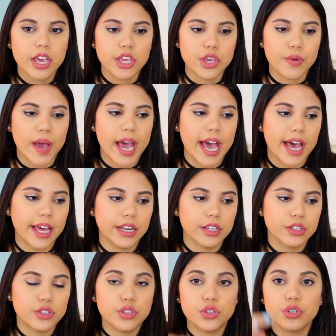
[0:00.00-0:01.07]
you
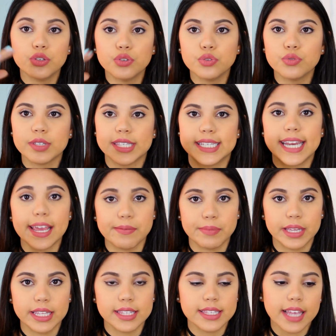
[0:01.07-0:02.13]
had 2
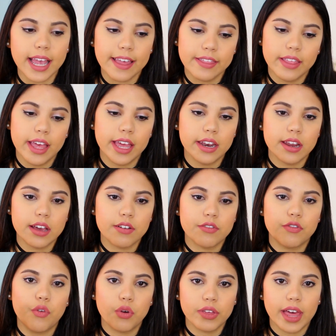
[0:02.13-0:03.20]
statements, and then
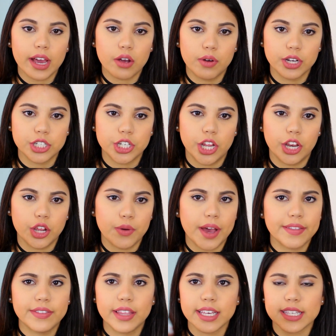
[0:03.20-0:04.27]
for that question you
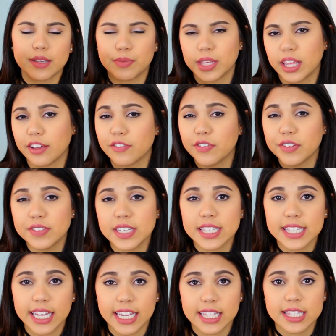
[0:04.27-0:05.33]
had like something like 15
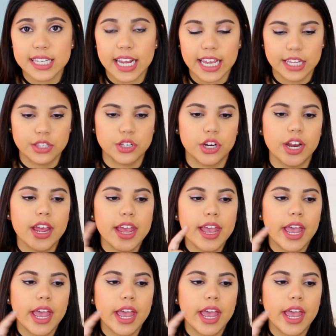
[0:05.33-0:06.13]
seconds to answer,